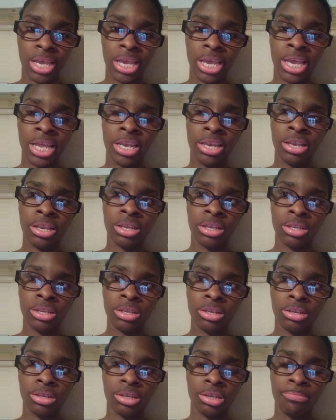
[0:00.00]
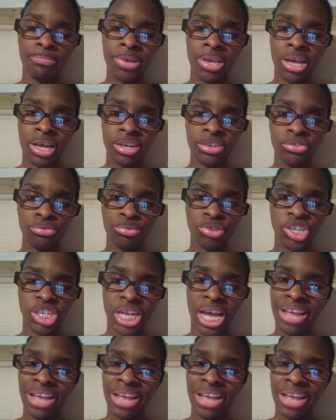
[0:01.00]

And to be honest with you,